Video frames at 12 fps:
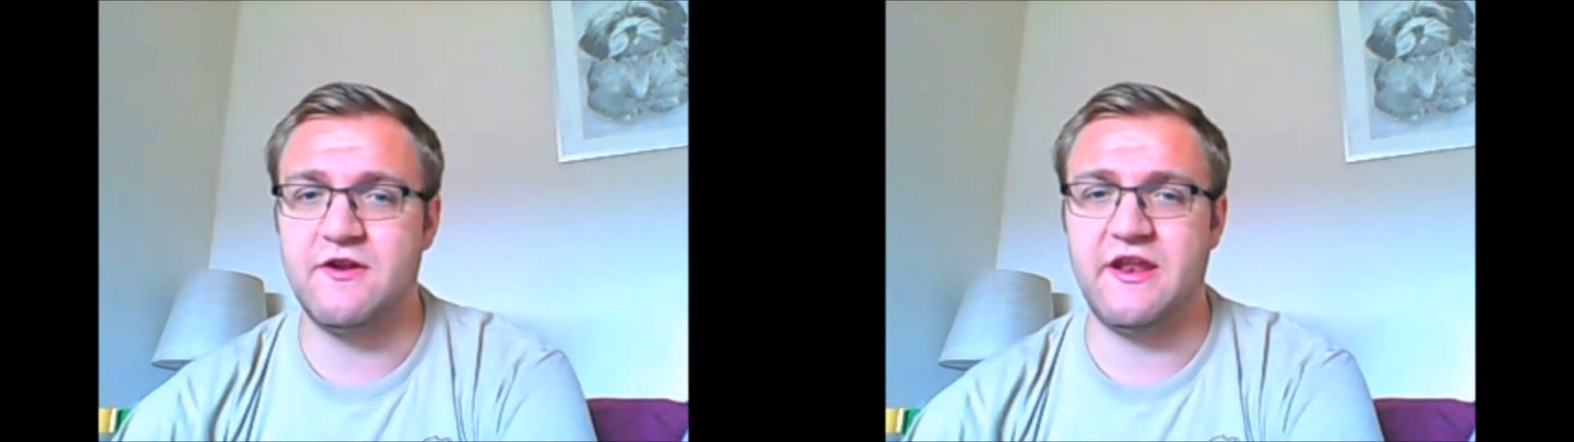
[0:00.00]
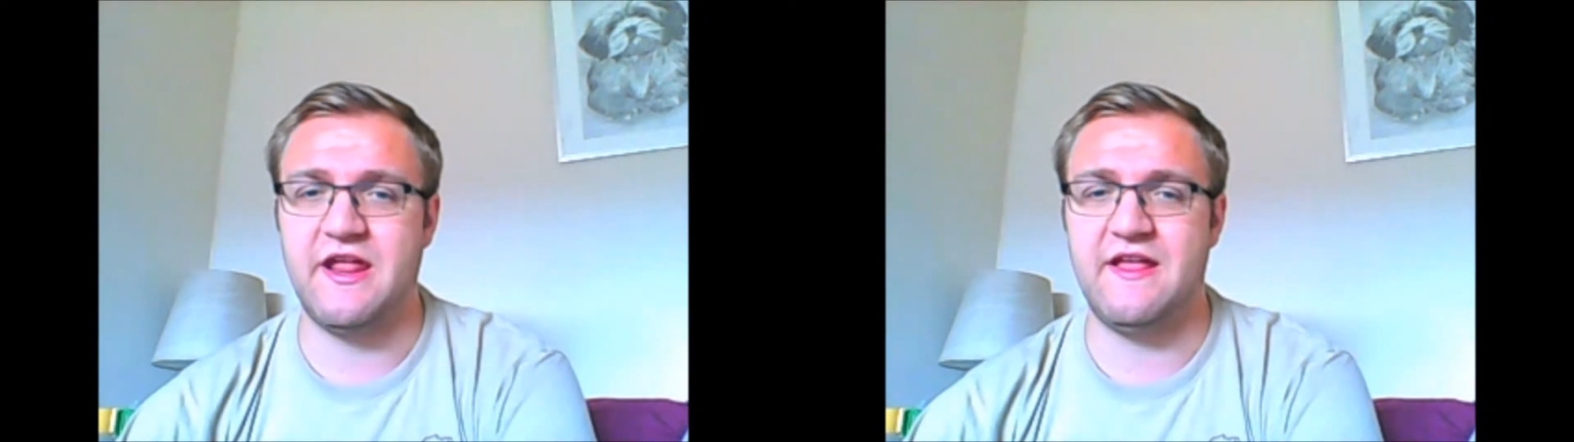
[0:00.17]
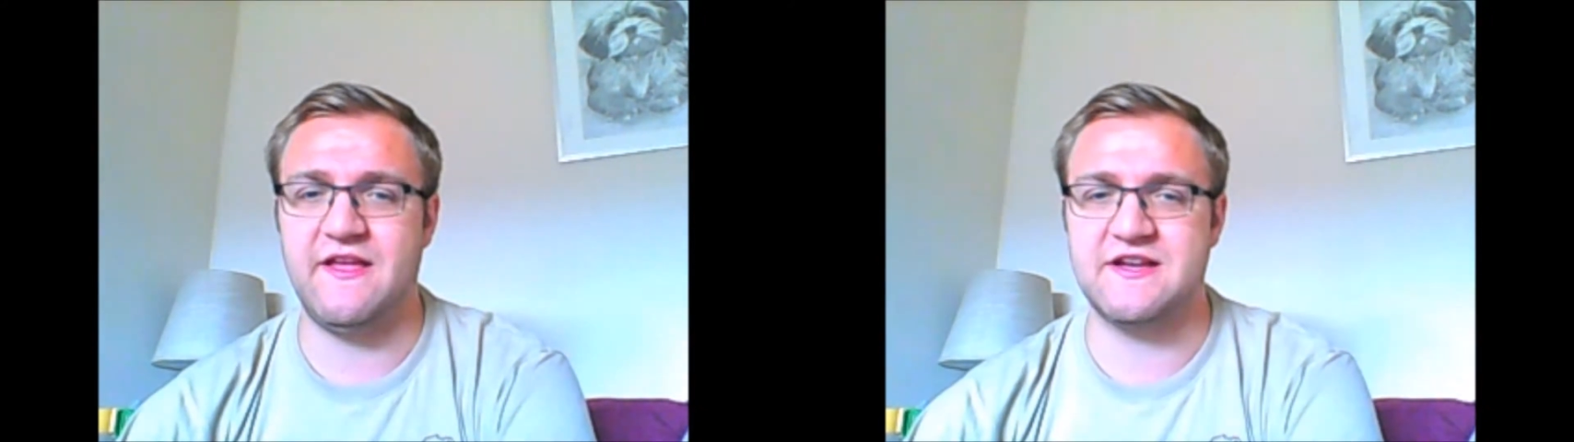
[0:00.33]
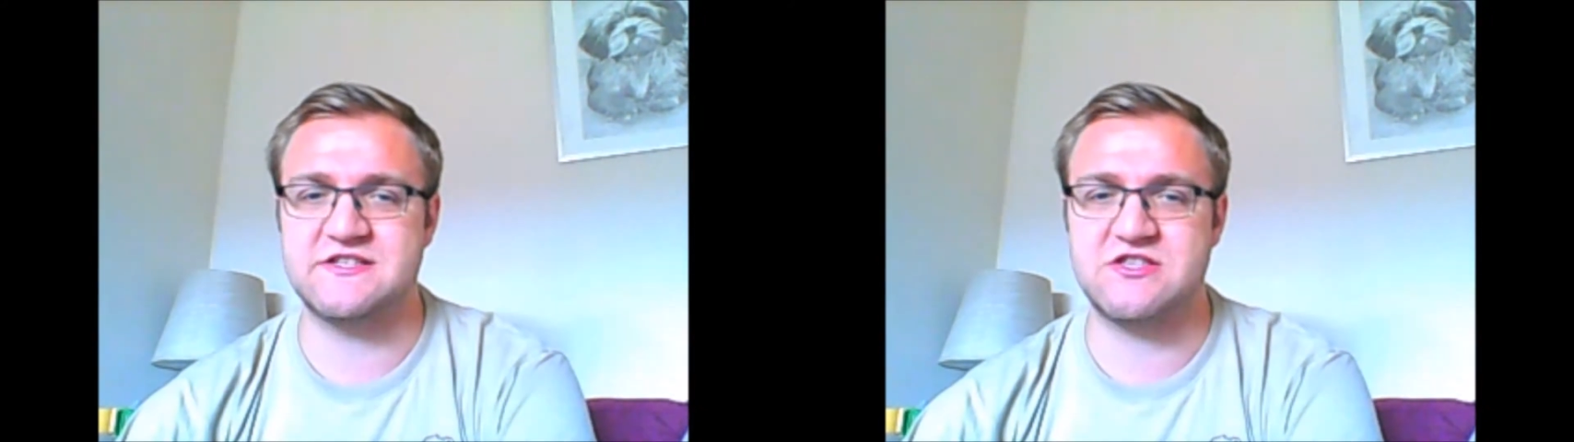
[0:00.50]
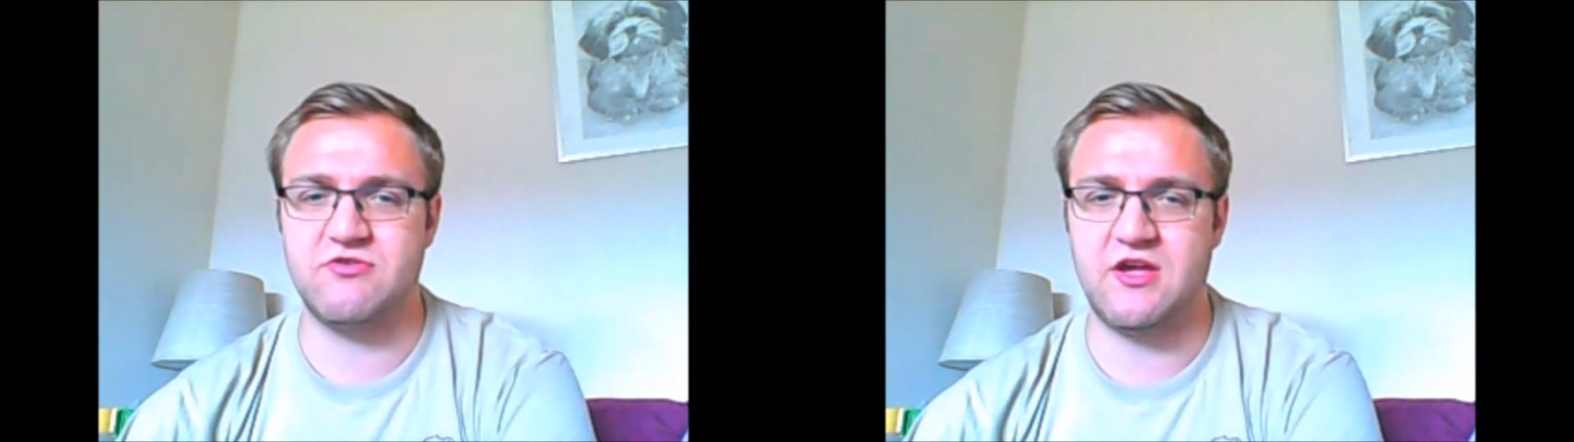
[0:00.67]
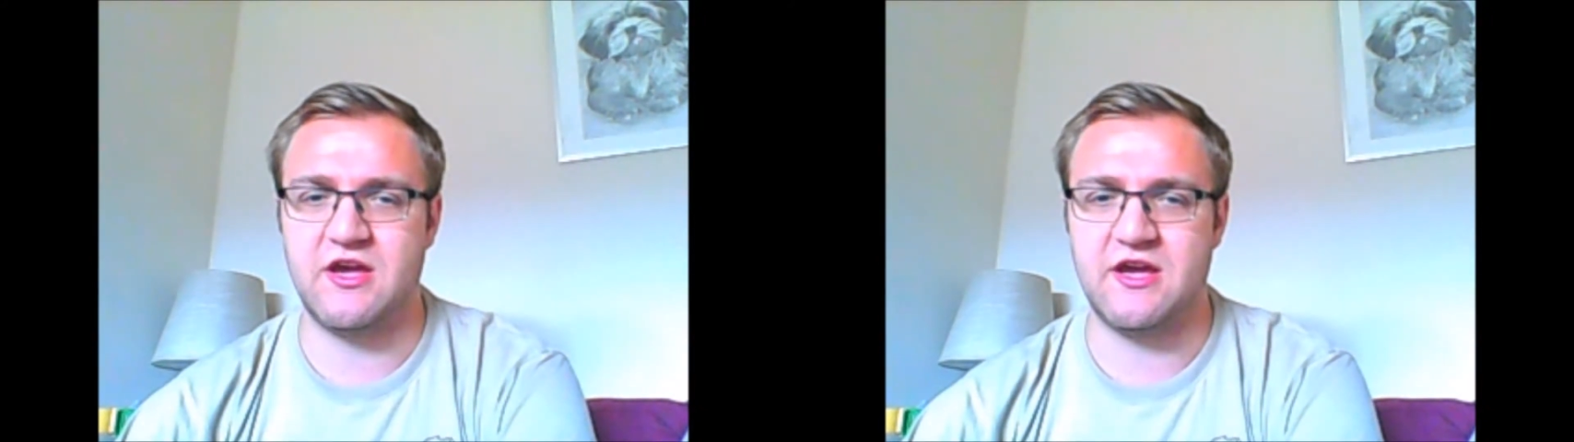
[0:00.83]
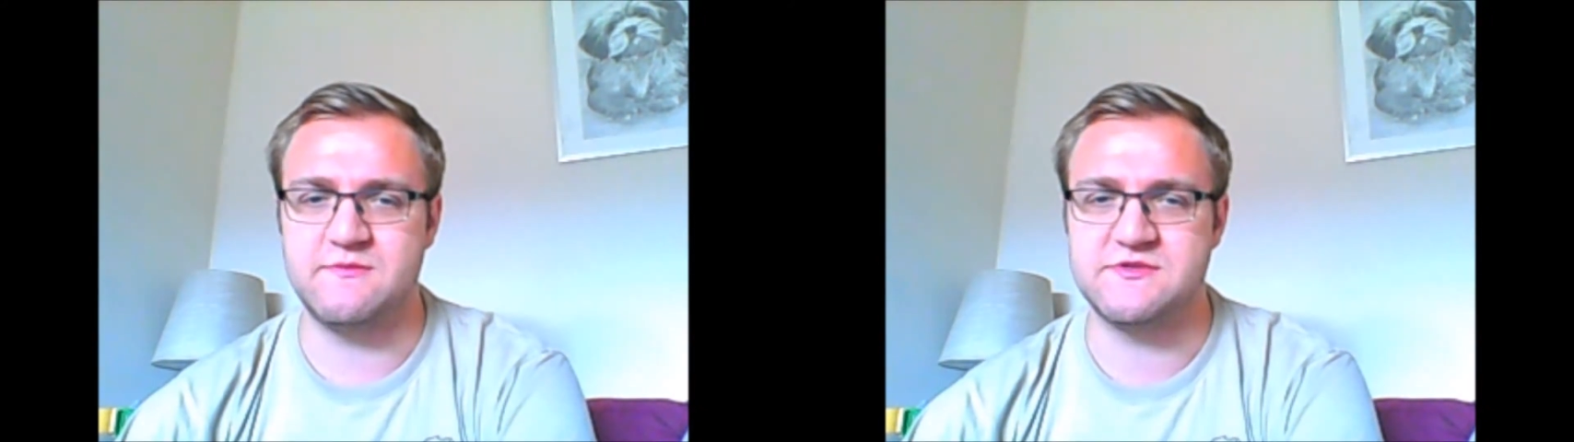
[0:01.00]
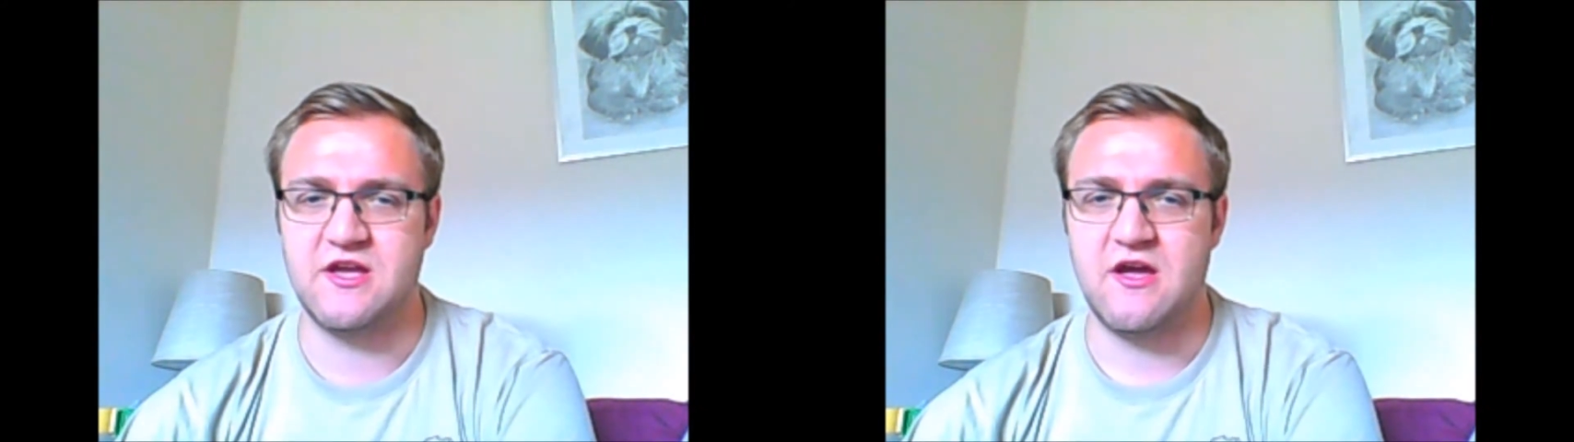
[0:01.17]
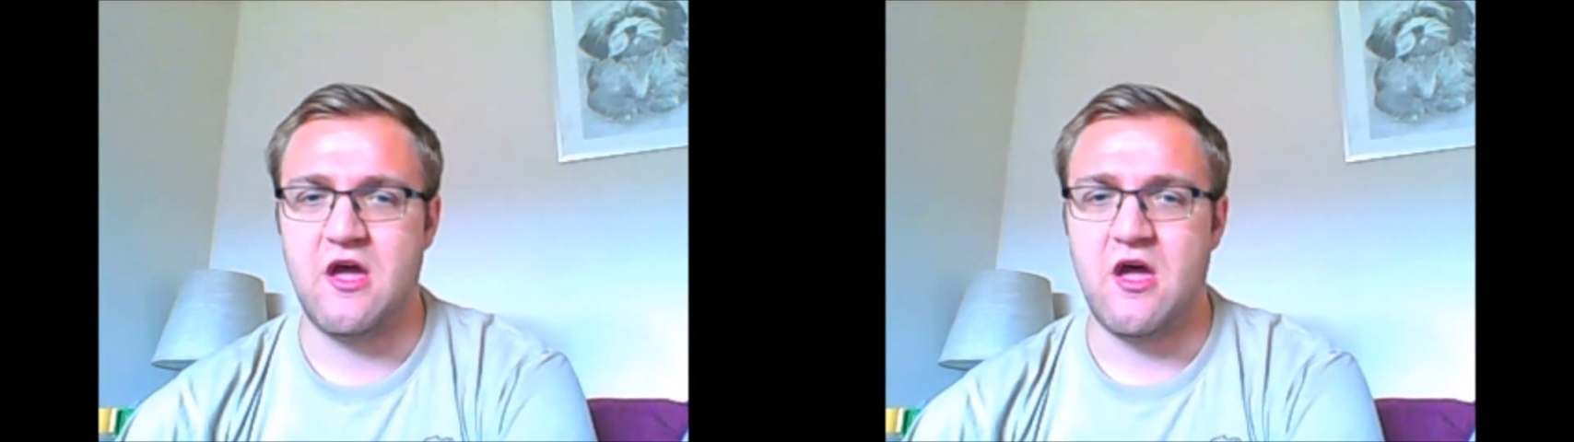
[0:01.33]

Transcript: their next 3 games.